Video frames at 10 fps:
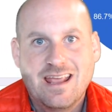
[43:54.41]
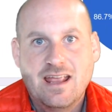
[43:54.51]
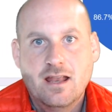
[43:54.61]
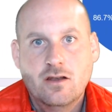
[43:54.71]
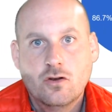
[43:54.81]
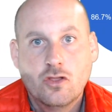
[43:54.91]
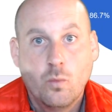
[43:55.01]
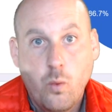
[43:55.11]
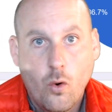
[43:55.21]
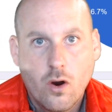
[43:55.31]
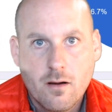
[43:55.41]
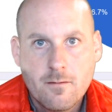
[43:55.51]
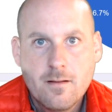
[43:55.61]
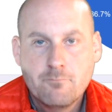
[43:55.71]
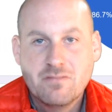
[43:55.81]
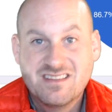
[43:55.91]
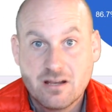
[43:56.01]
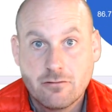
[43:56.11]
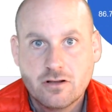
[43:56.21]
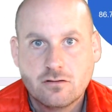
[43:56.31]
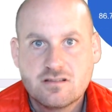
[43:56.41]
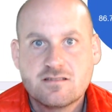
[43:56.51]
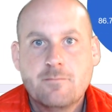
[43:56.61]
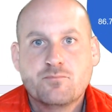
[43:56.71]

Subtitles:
in the war, materials.